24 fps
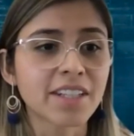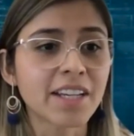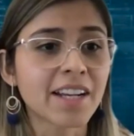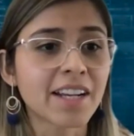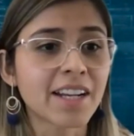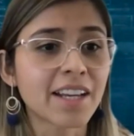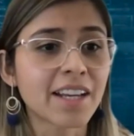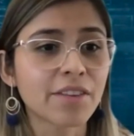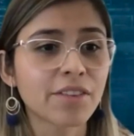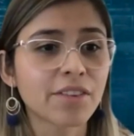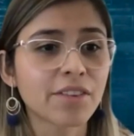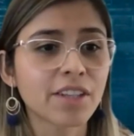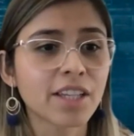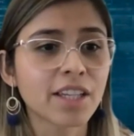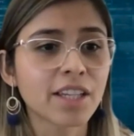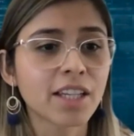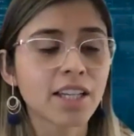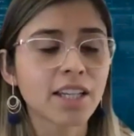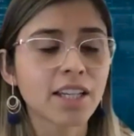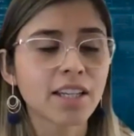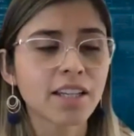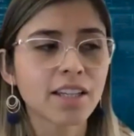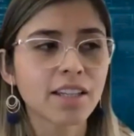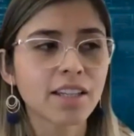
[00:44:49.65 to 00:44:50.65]
And I
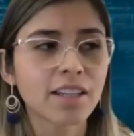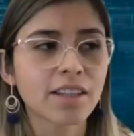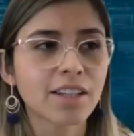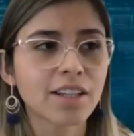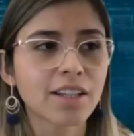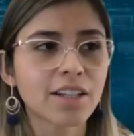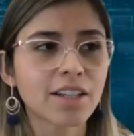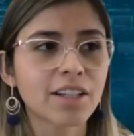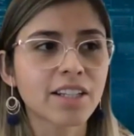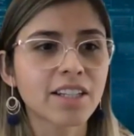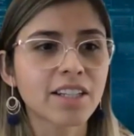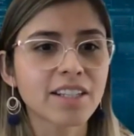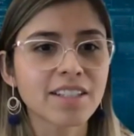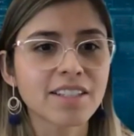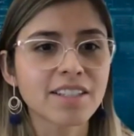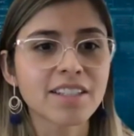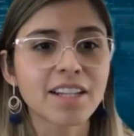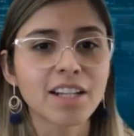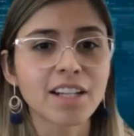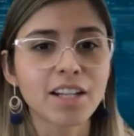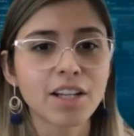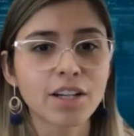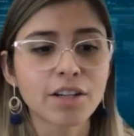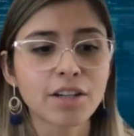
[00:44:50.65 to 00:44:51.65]
think there is
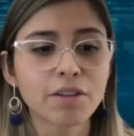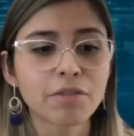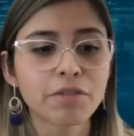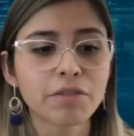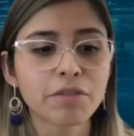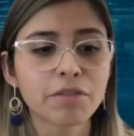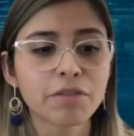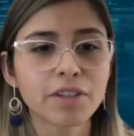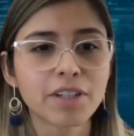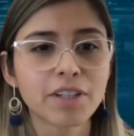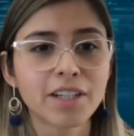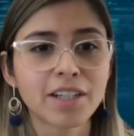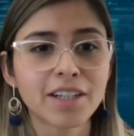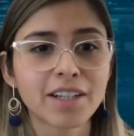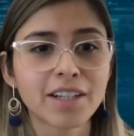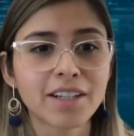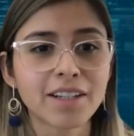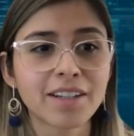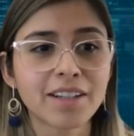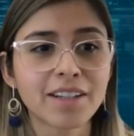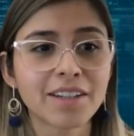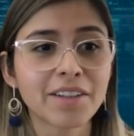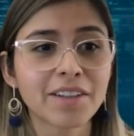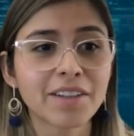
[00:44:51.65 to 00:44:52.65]
a lot
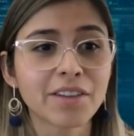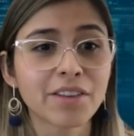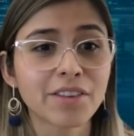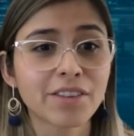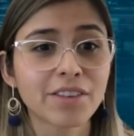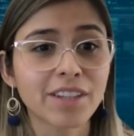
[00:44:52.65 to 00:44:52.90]
of